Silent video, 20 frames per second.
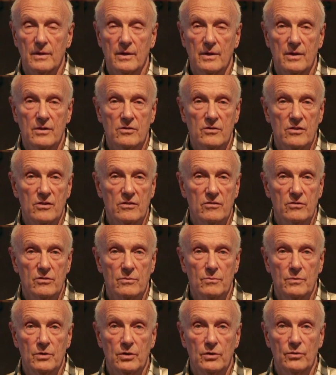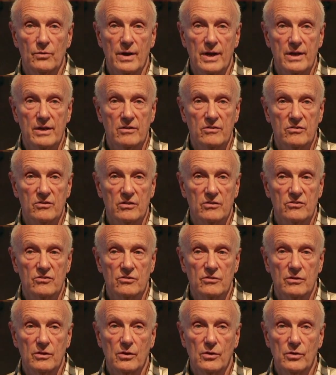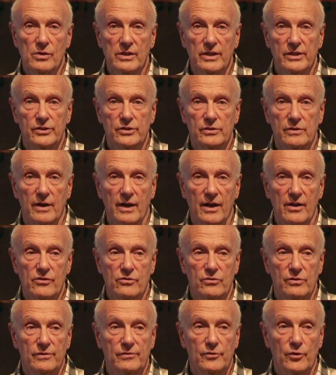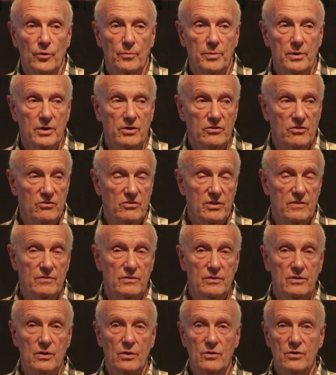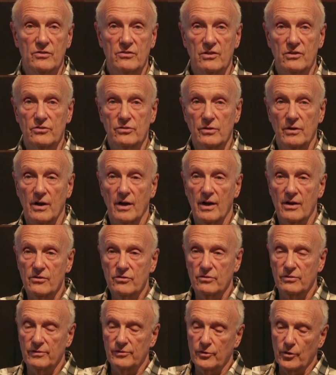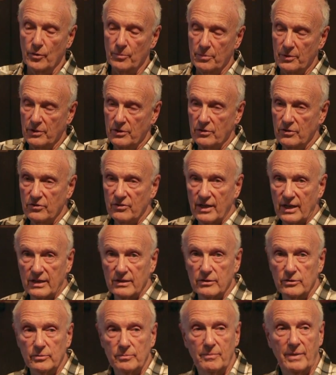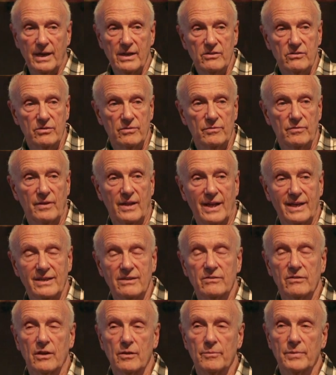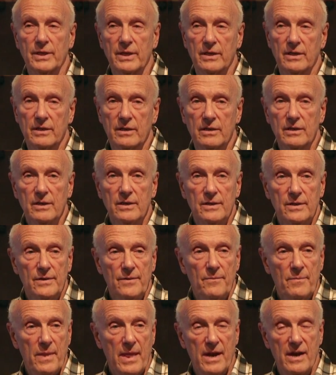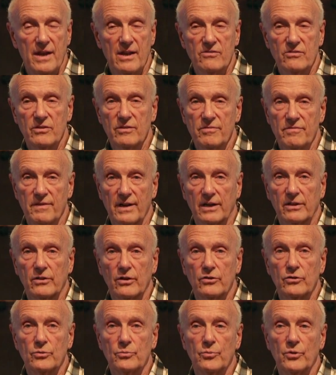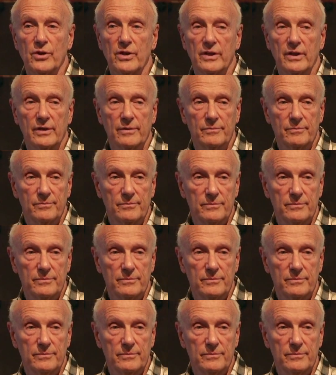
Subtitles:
And just when you're ready, just to slowly let your eyes drift open, and just even notice as your eyes drift open and you take little bites of light coming in, that it has an effect on your breathing.